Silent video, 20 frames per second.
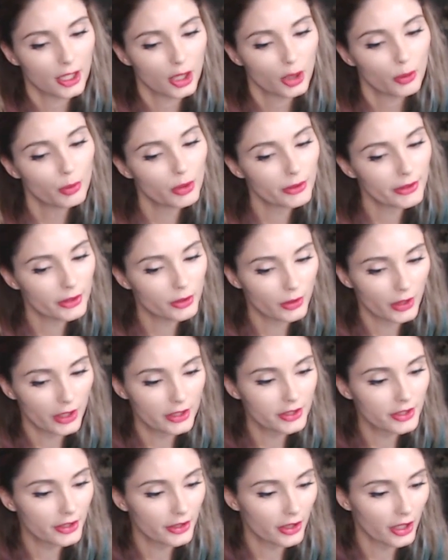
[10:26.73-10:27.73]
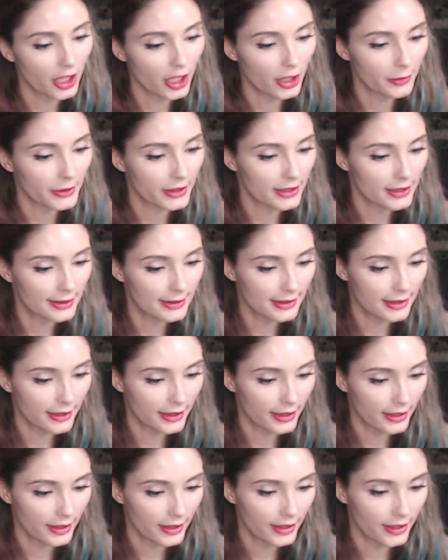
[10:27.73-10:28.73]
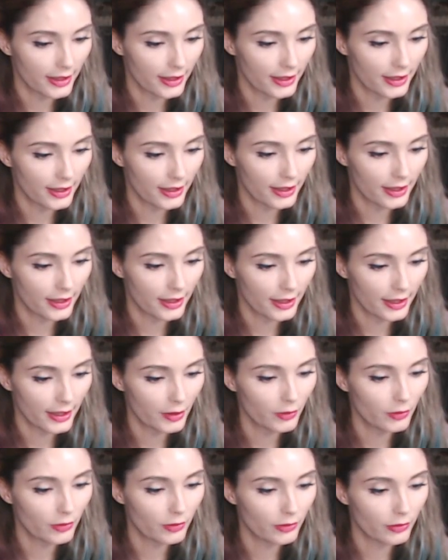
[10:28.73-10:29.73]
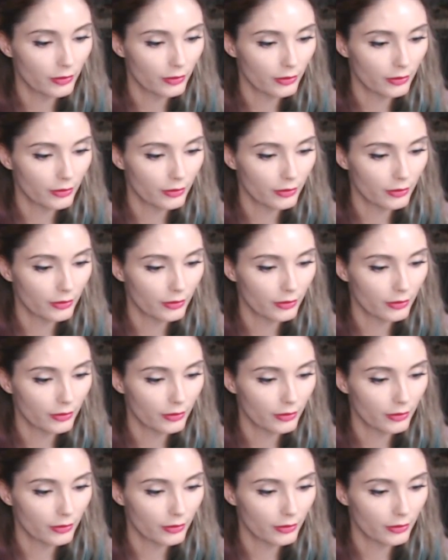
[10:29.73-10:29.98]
But we crushed their armies and